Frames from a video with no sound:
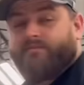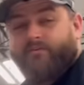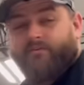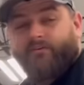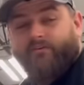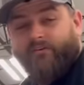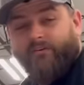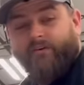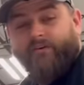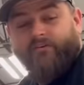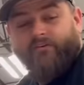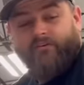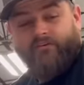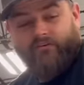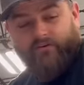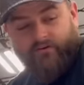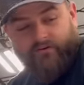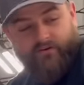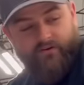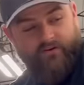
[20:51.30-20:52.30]
a real deal,
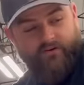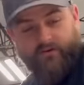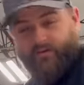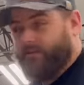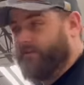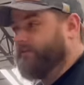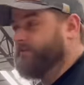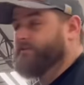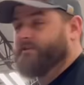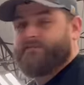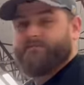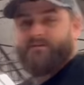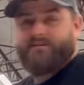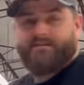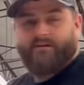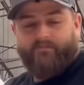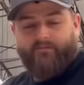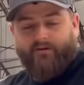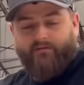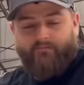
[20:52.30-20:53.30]
dude. And there used to be
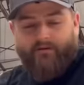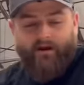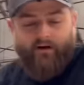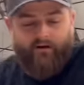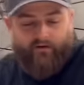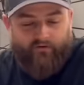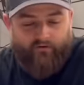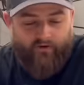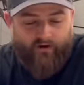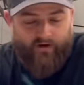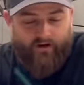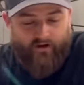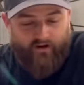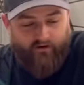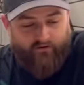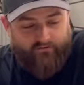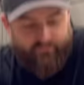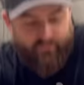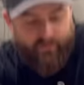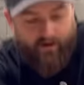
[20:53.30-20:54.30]
something mounted right
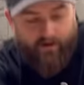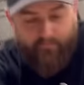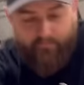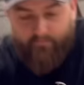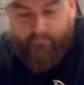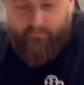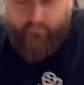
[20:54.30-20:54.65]
here on top.